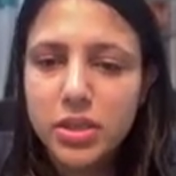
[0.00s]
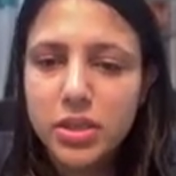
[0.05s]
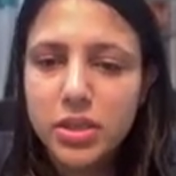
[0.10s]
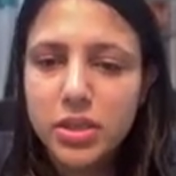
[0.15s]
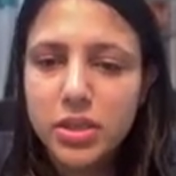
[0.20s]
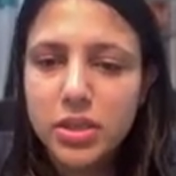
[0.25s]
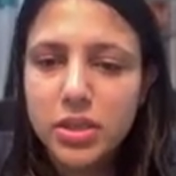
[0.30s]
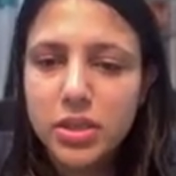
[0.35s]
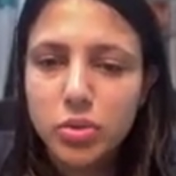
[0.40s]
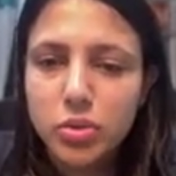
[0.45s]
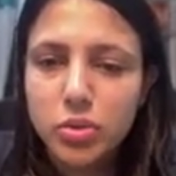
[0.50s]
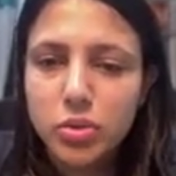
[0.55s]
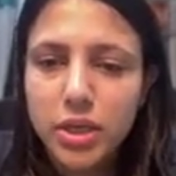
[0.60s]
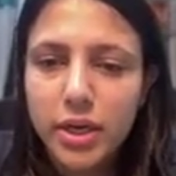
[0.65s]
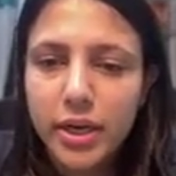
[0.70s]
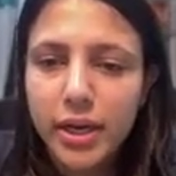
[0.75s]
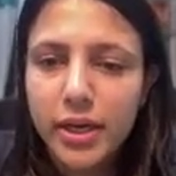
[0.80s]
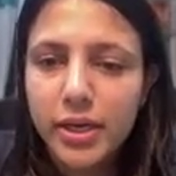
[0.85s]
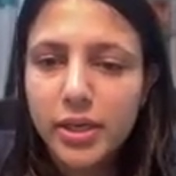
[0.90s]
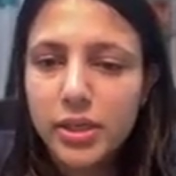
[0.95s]
So
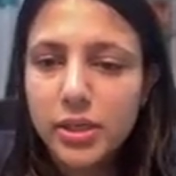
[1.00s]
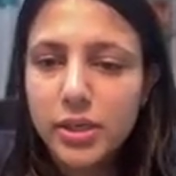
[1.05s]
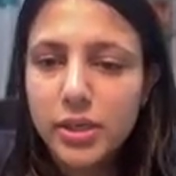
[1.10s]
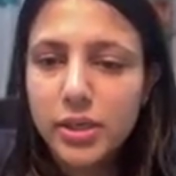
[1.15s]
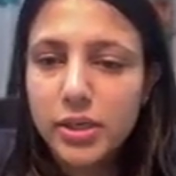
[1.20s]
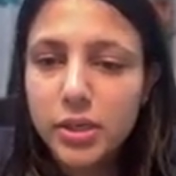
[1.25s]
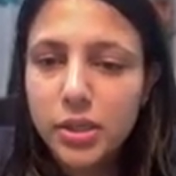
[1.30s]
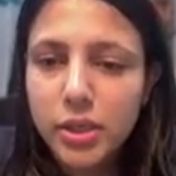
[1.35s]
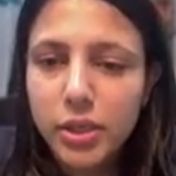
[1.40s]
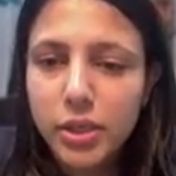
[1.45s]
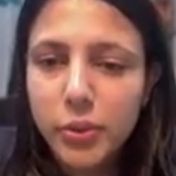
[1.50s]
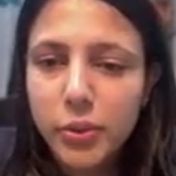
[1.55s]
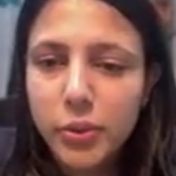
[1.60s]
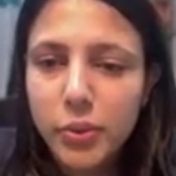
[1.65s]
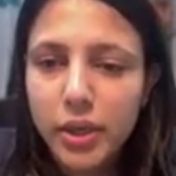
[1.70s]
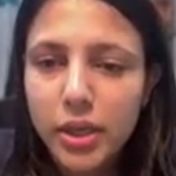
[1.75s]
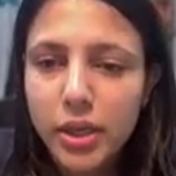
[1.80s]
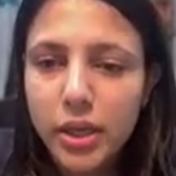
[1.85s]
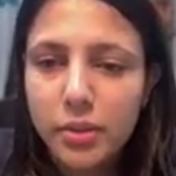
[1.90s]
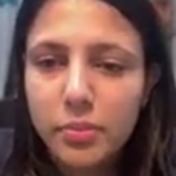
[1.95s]
studied
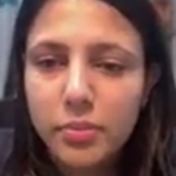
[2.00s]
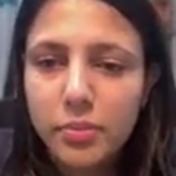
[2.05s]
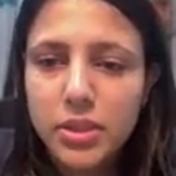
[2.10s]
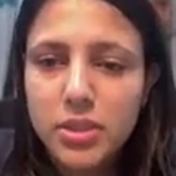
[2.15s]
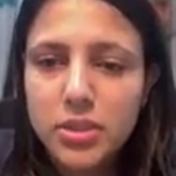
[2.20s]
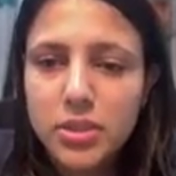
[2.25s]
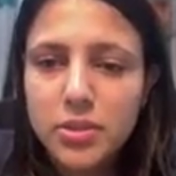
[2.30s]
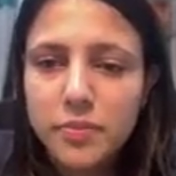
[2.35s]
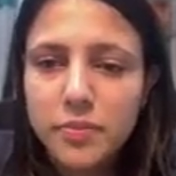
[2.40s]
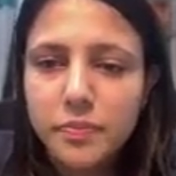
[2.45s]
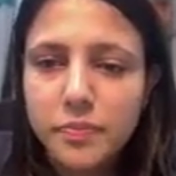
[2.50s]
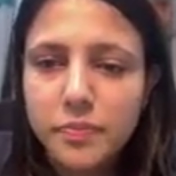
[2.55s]
during K-means.